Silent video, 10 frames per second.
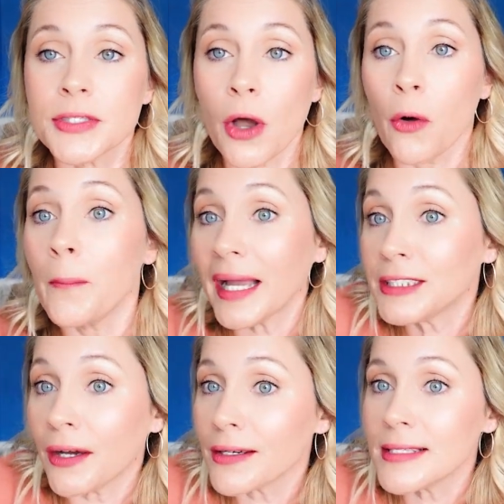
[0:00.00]
So my
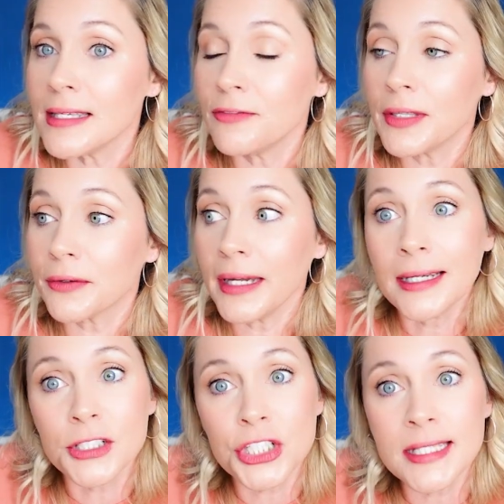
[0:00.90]
daughter's in fifth
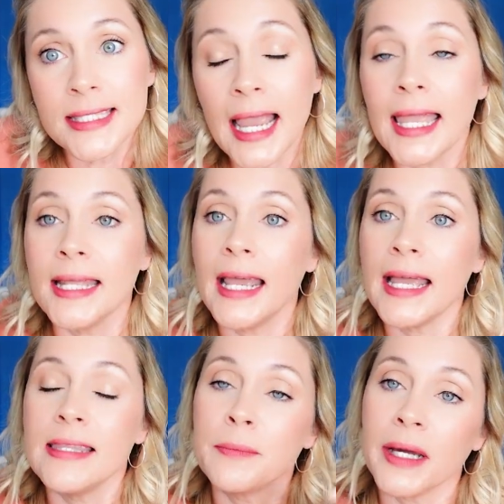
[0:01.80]
grade and she's 10,
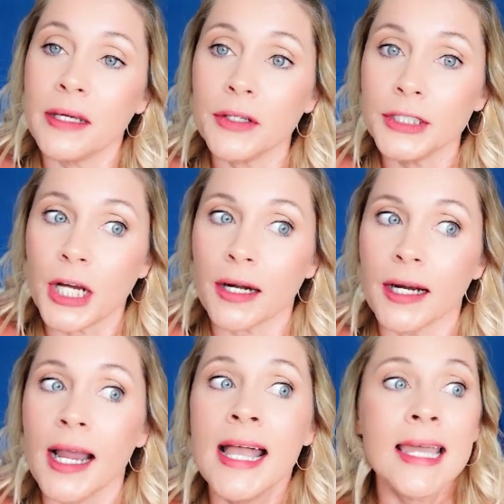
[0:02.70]
and then my younger
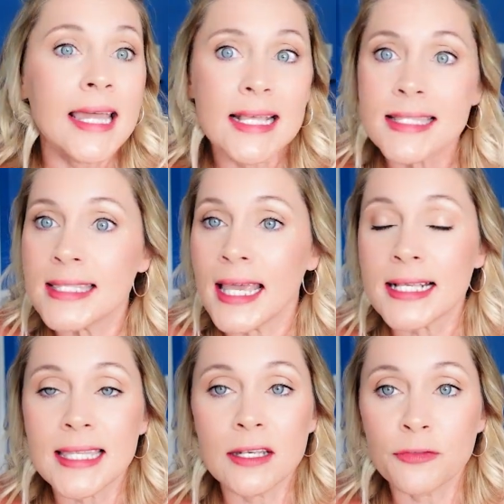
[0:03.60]
daughter is
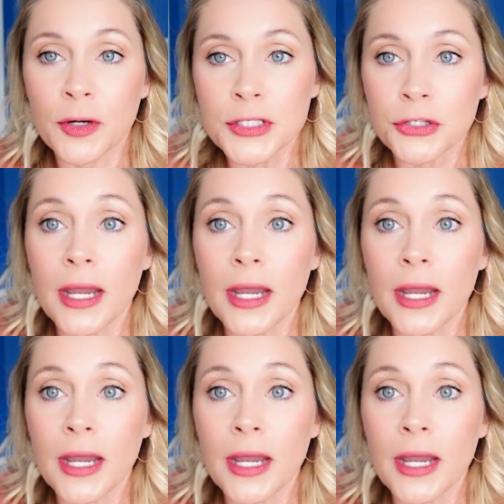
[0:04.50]
six in first